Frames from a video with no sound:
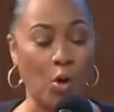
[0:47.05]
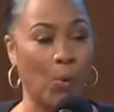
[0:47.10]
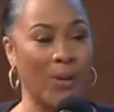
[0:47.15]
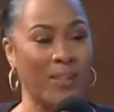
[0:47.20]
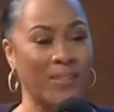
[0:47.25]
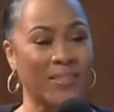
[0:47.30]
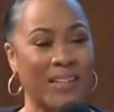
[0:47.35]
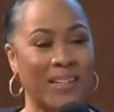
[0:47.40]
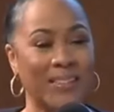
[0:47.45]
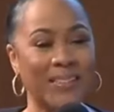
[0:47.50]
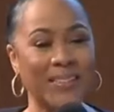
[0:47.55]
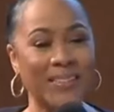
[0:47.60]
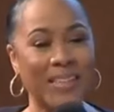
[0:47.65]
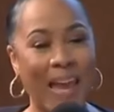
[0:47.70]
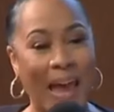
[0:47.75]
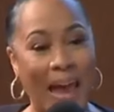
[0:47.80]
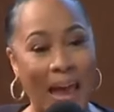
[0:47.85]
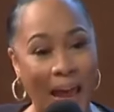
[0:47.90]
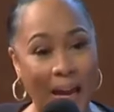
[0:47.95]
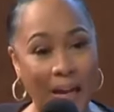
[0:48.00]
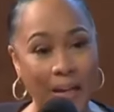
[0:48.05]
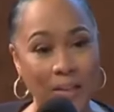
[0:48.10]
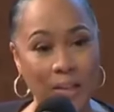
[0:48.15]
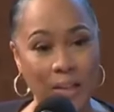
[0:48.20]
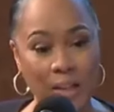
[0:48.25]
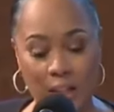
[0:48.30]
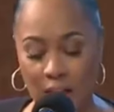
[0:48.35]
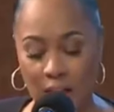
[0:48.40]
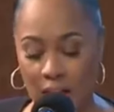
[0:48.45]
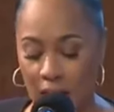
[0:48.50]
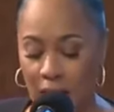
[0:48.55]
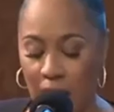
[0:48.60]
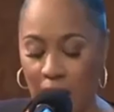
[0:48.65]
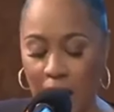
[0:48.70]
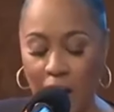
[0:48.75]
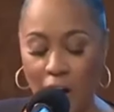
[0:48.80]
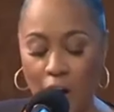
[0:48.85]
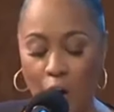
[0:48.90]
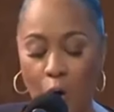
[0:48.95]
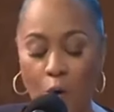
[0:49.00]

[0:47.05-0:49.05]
who is attacked and